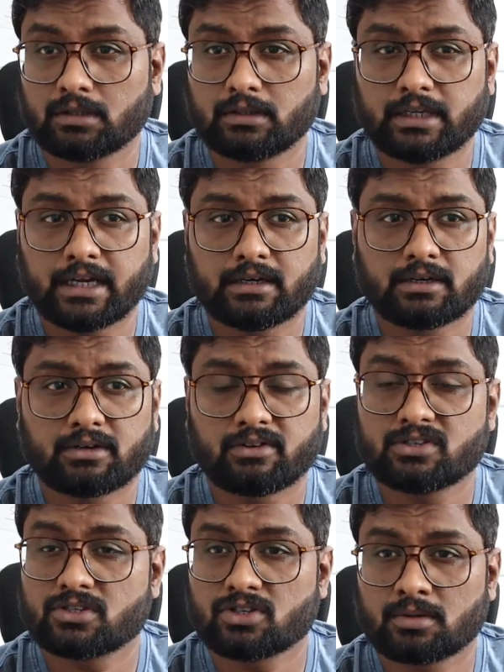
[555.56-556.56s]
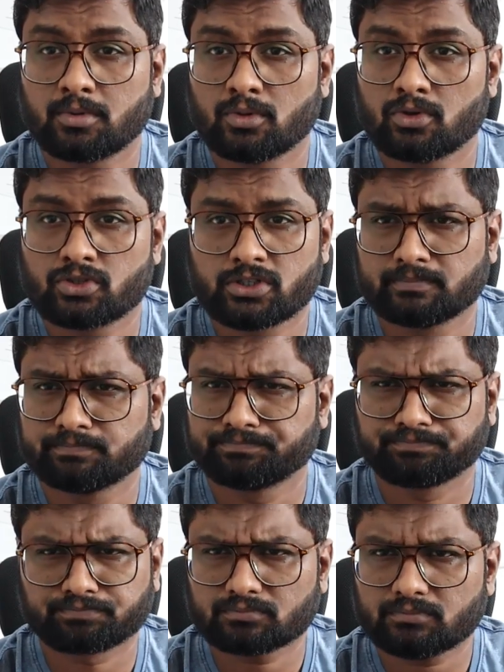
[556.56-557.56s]
then uh, register ports.
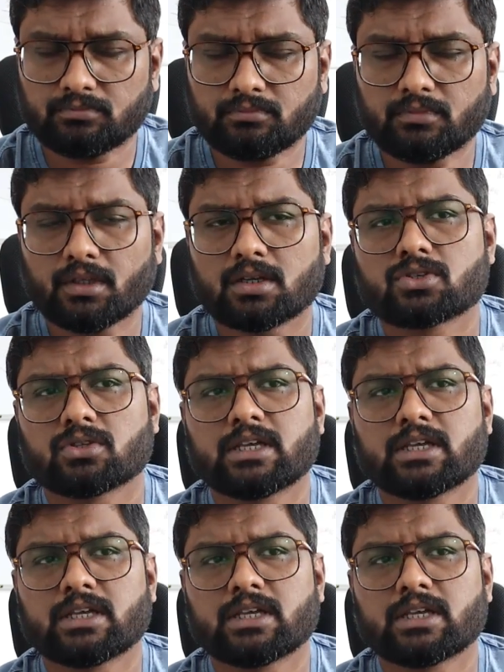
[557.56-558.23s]
So